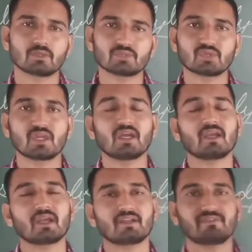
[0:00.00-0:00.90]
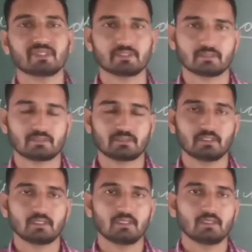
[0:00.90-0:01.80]
Kujula Kadphises
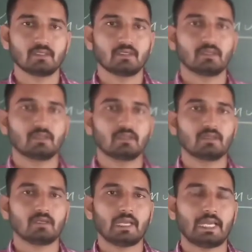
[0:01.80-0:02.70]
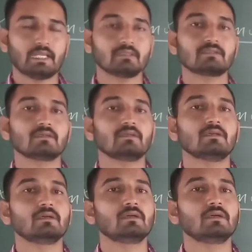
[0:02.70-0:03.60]
and
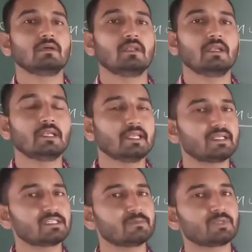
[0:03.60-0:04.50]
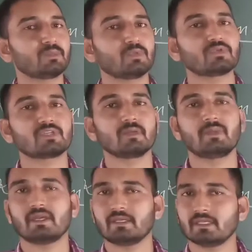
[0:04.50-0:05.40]
later
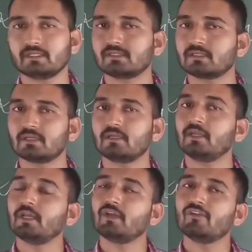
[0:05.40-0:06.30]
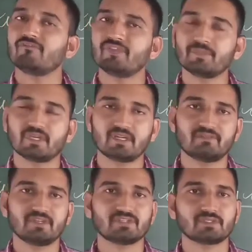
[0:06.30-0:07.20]
promoted by his son Vim
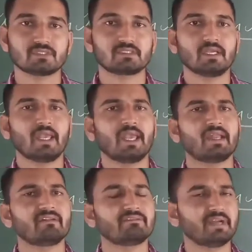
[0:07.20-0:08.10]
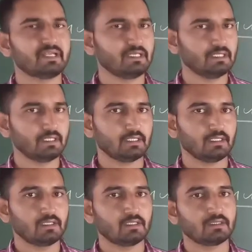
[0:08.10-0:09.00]
Kadphises, and finally
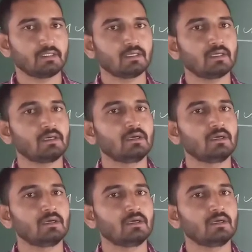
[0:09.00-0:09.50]
the